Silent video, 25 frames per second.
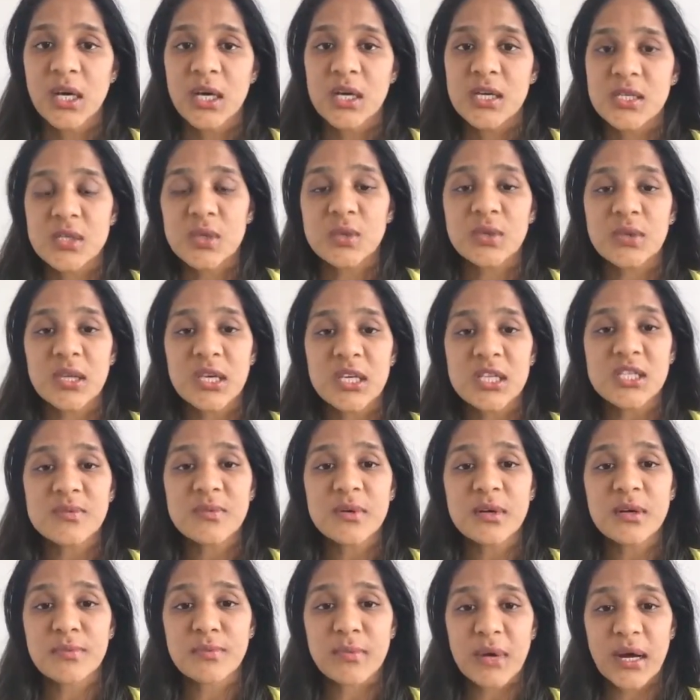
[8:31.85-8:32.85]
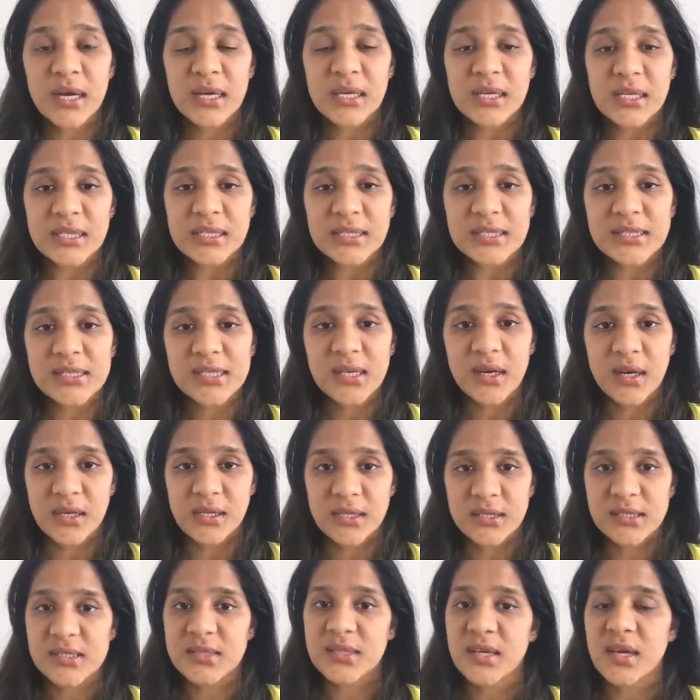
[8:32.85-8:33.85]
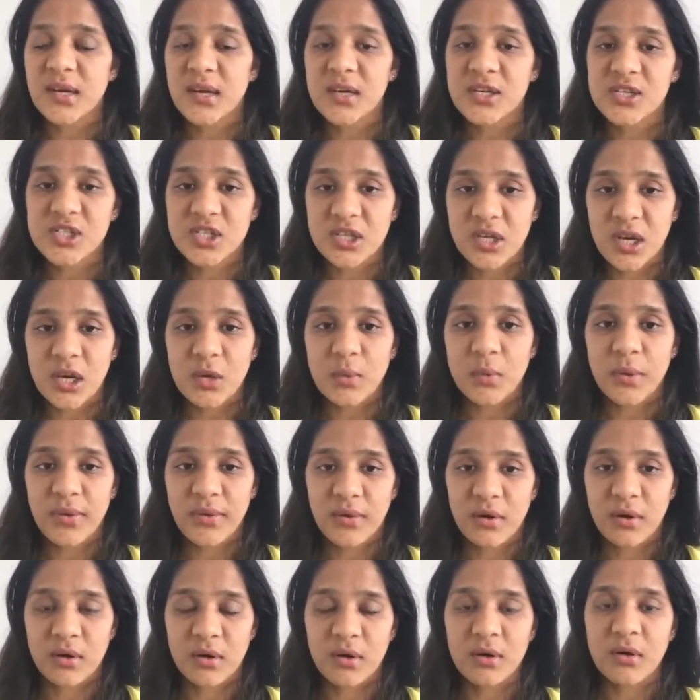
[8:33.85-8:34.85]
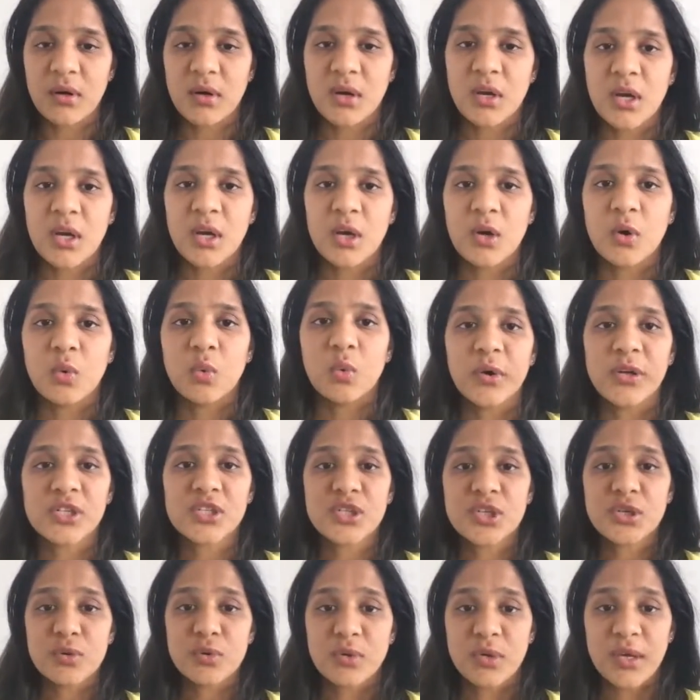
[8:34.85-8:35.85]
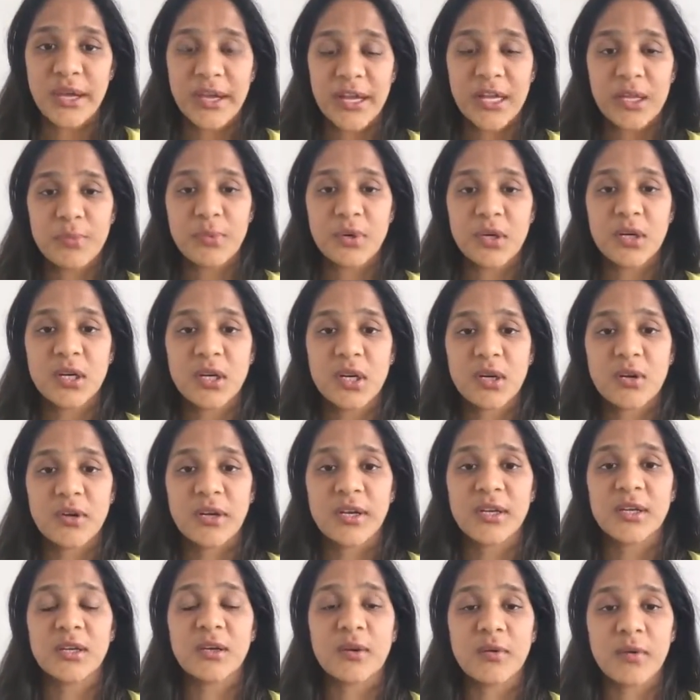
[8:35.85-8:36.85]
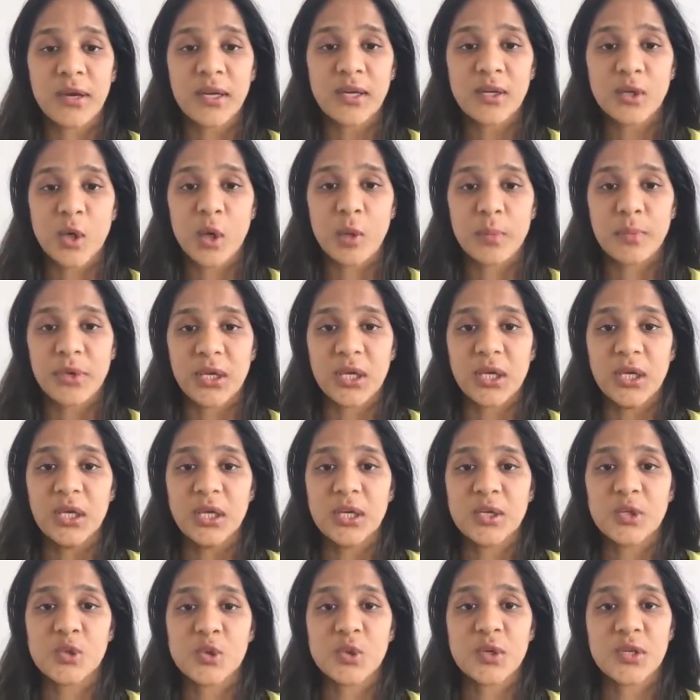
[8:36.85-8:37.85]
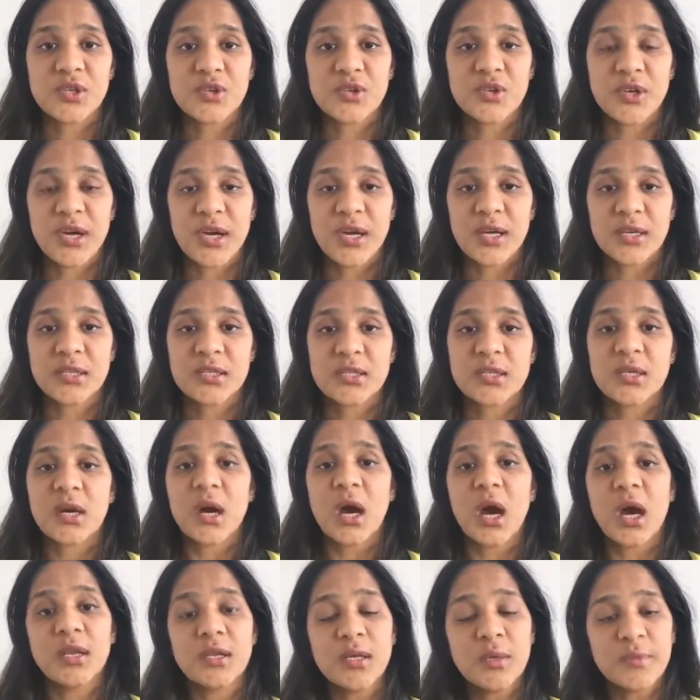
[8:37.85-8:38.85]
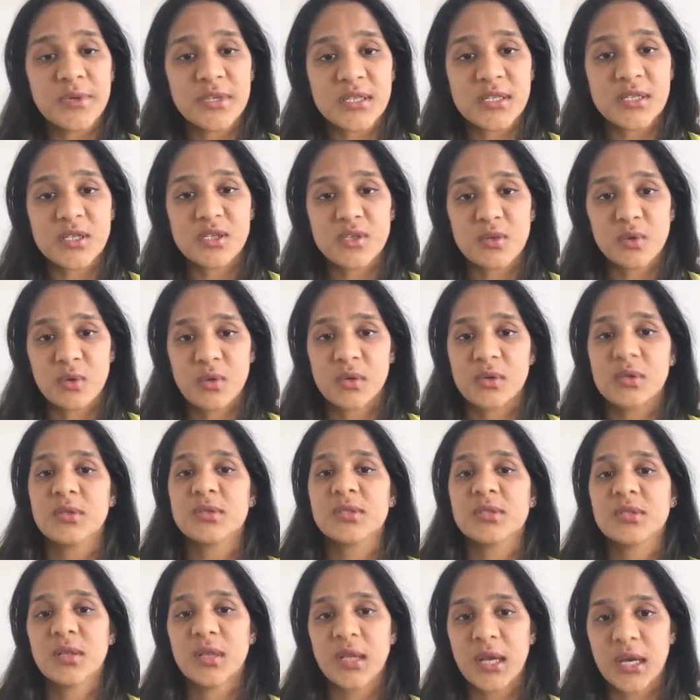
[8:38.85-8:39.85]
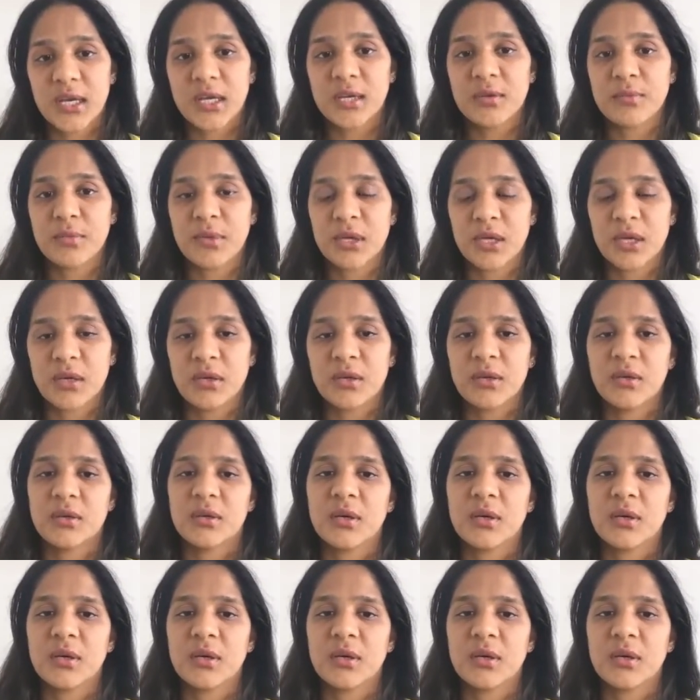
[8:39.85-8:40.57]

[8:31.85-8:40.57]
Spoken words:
So these were my insights that I shared with her, which could help her create great copy to attract other business owners like me.